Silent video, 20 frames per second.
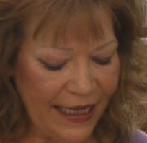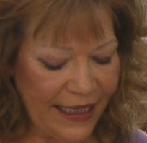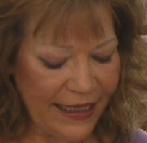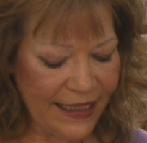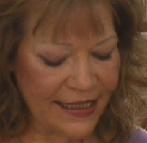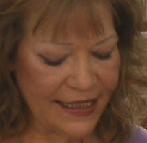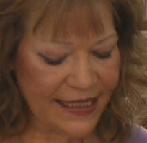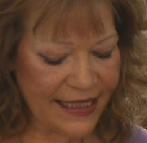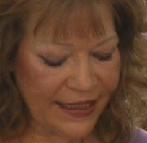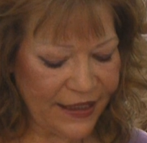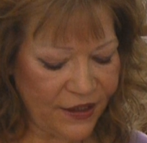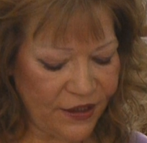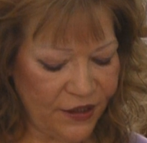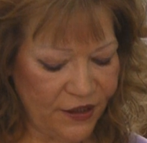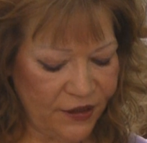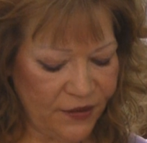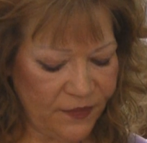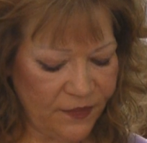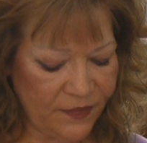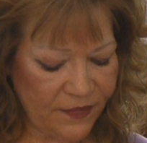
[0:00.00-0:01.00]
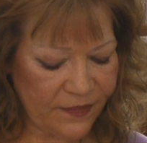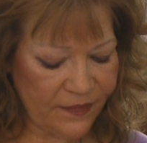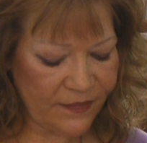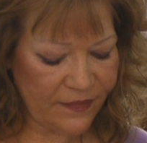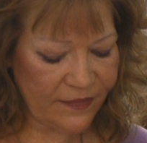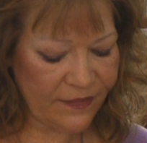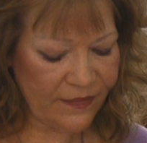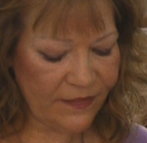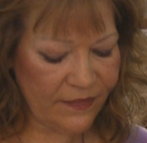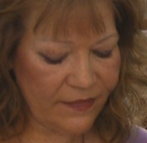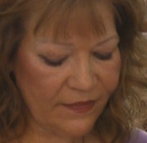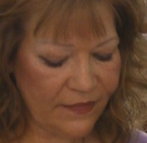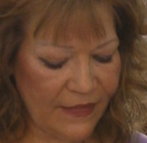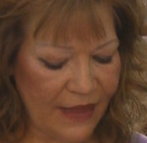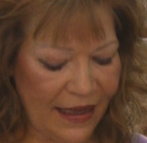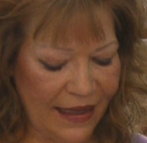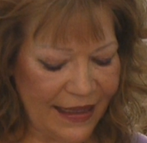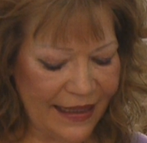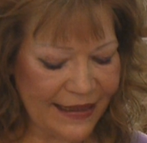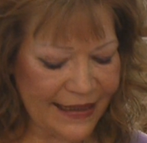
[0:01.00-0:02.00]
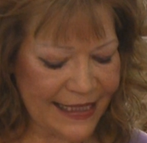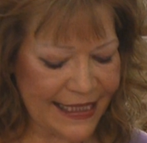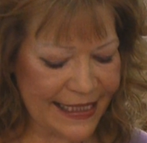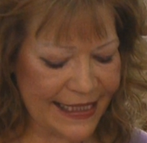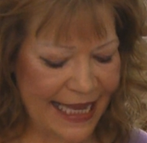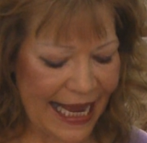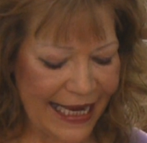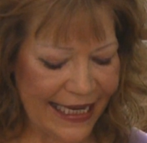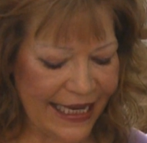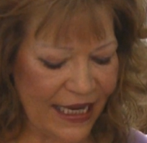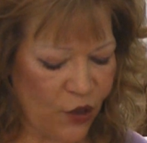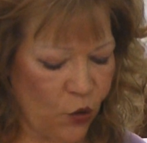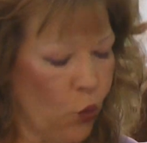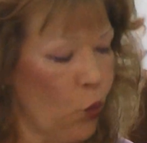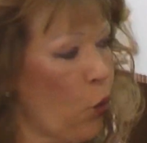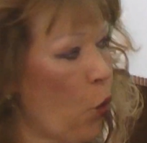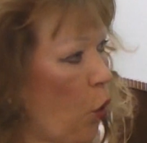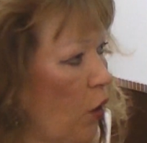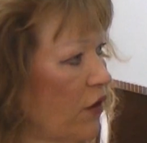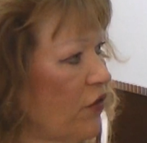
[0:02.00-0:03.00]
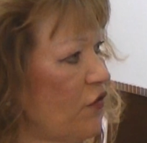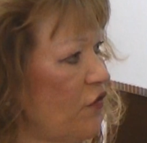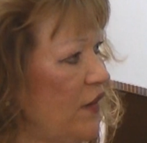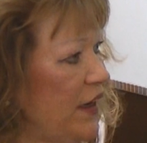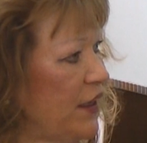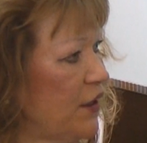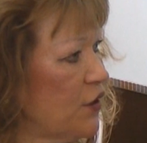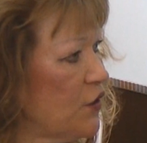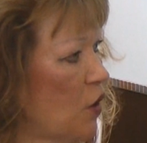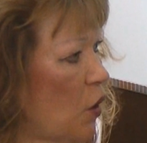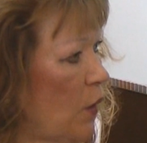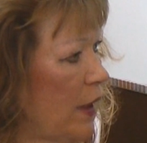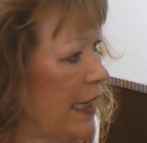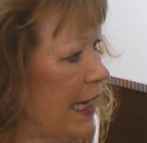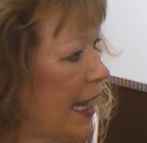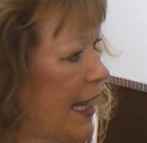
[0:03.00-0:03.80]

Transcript: Is there psychic warfare going